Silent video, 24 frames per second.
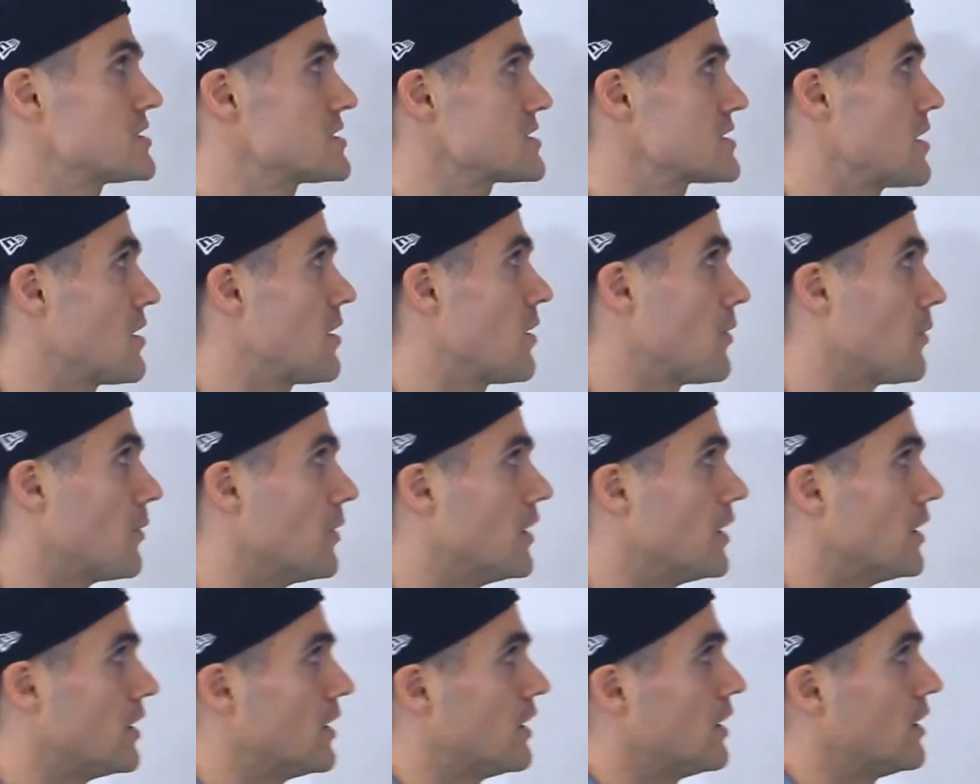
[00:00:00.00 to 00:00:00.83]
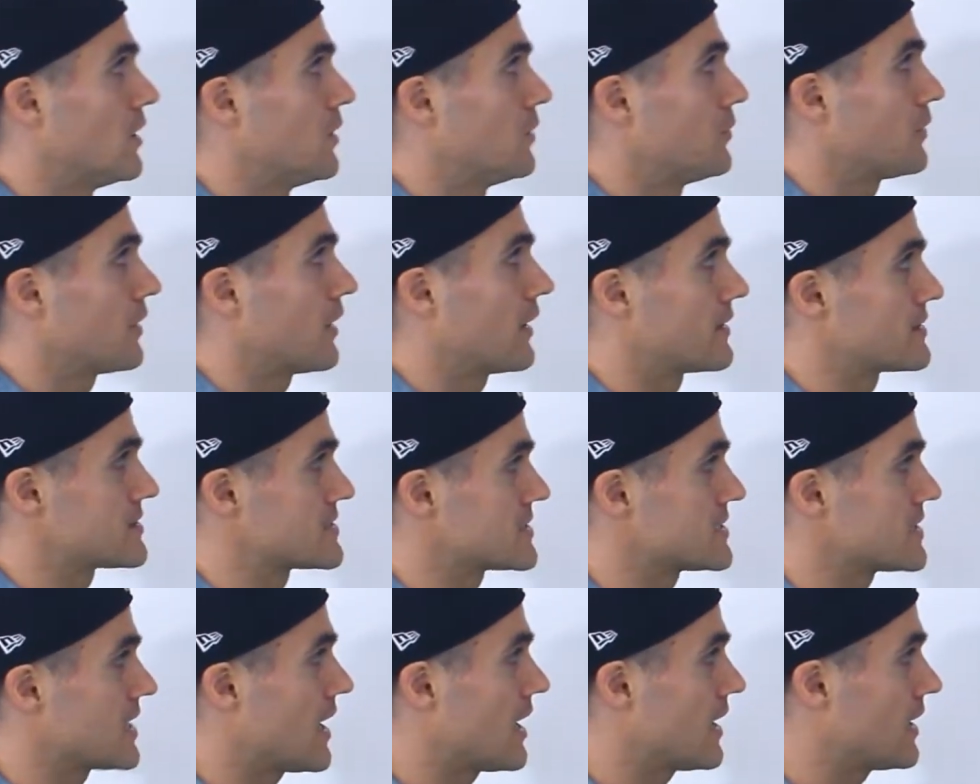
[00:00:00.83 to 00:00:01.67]
So we got to
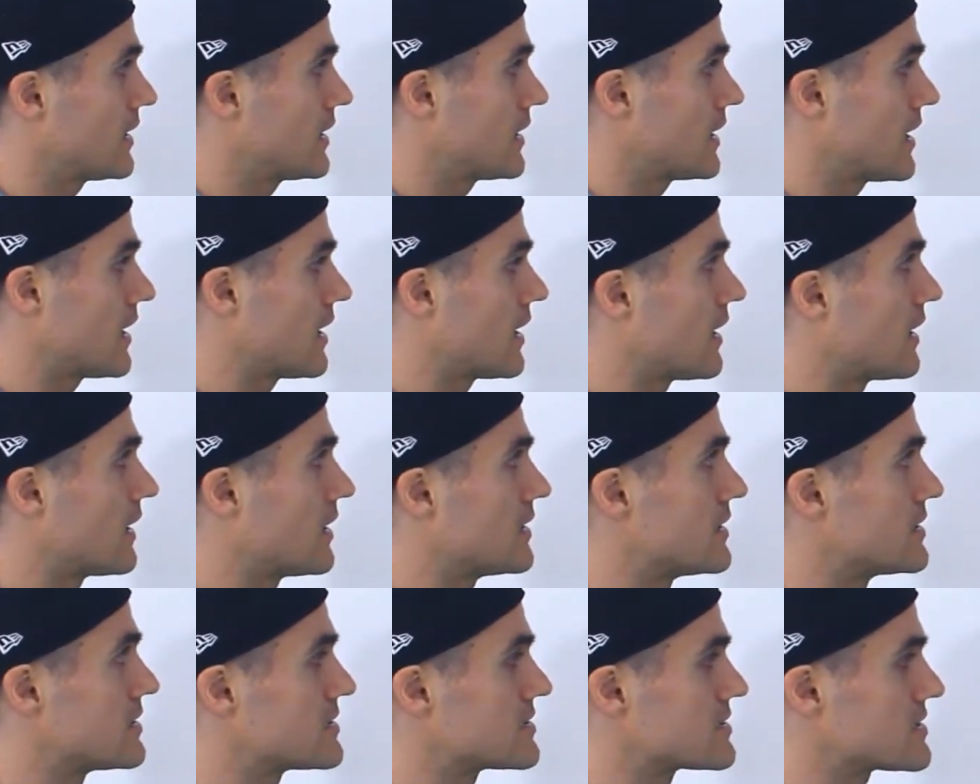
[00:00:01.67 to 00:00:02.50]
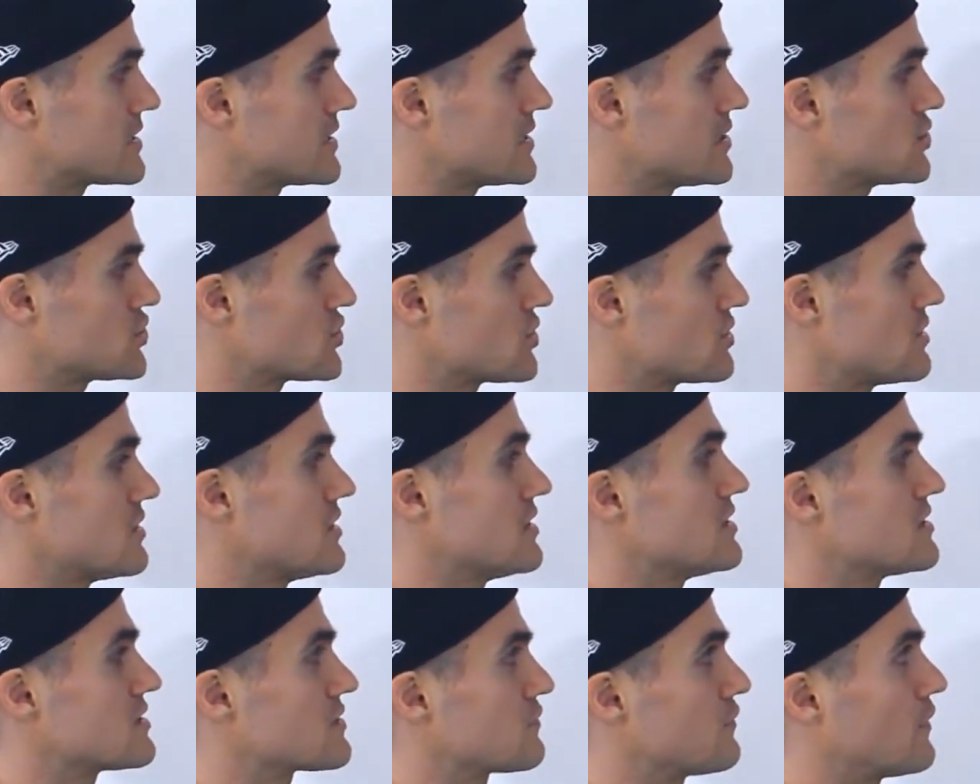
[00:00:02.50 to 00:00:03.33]
state is each of
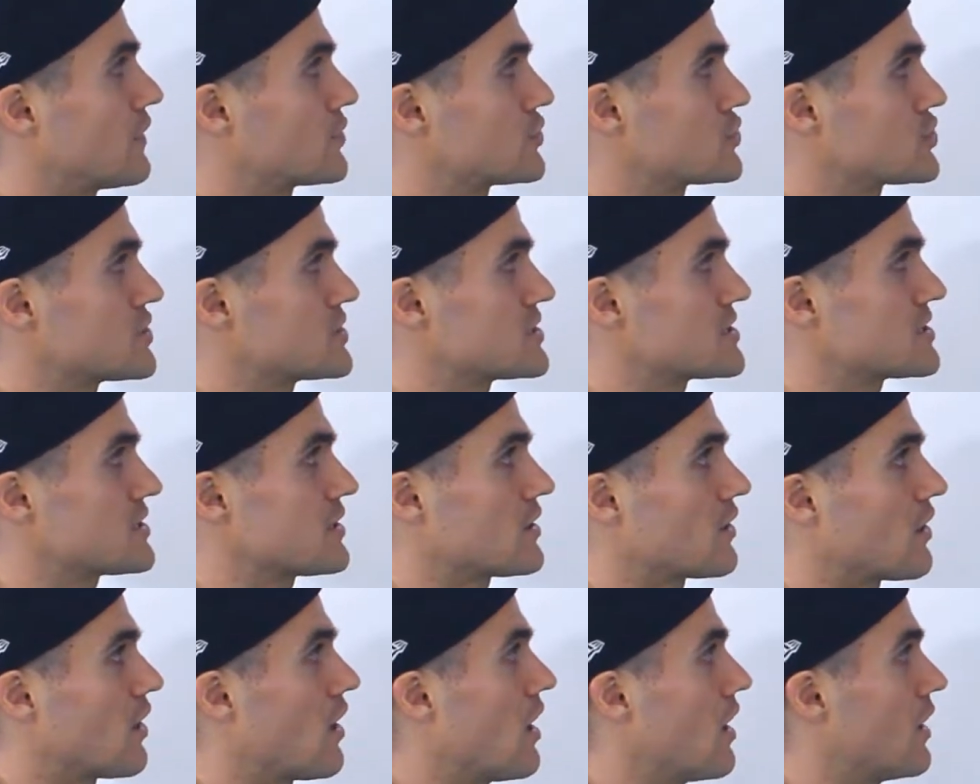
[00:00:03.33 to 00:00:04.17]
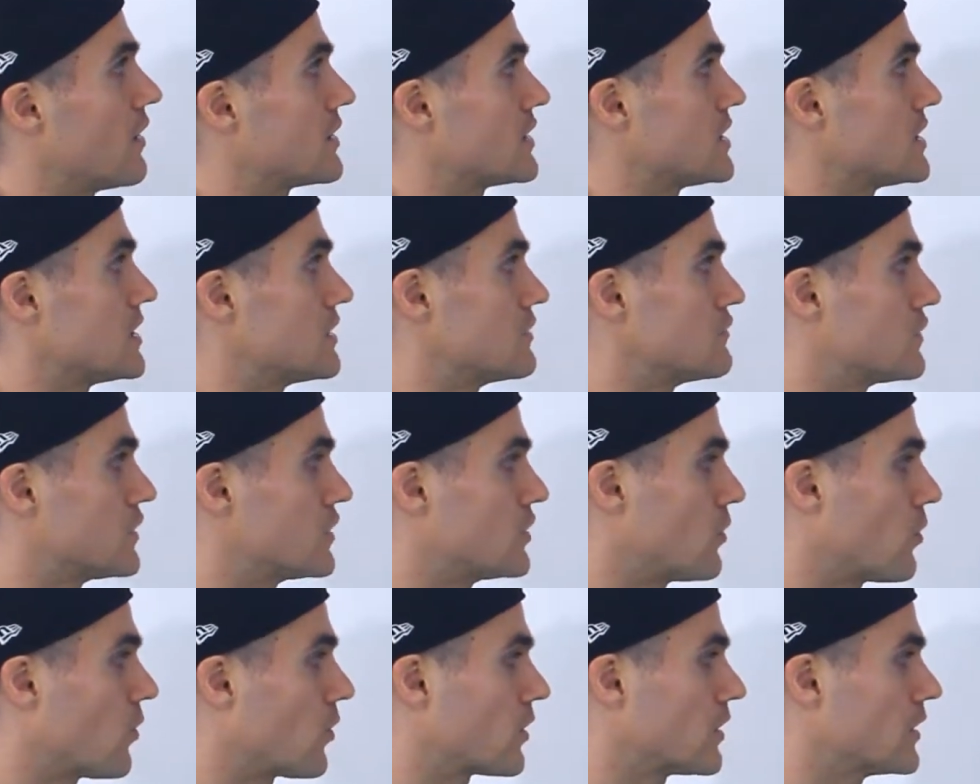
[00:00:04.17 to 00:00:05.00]
these functions here odd,
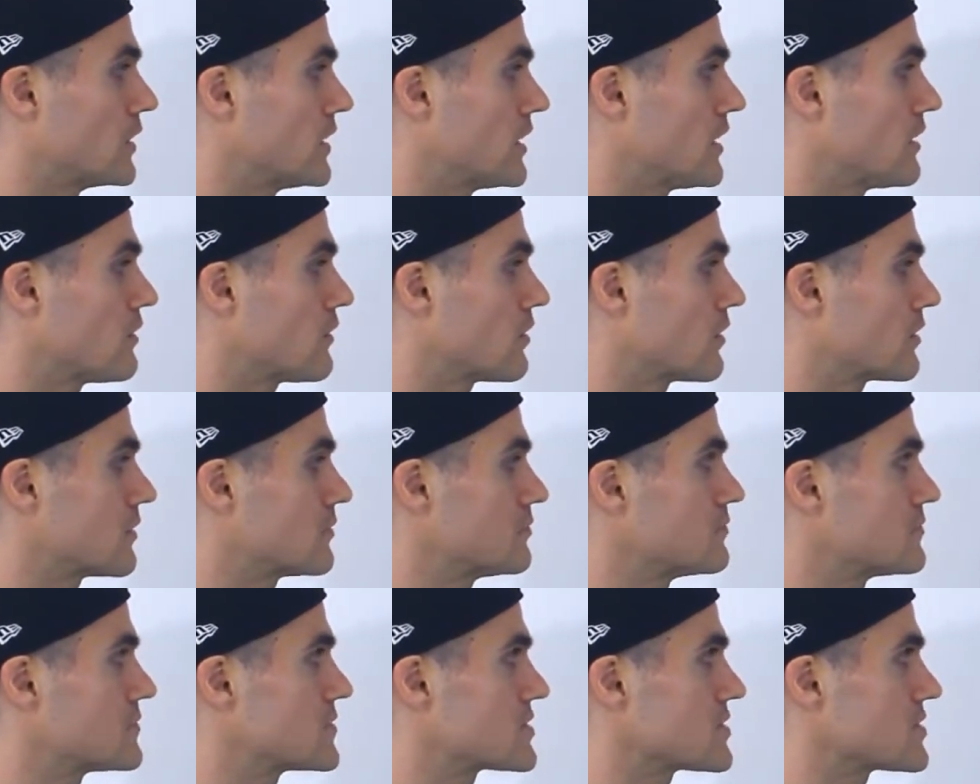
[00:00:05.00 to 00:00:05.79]
even, or neither.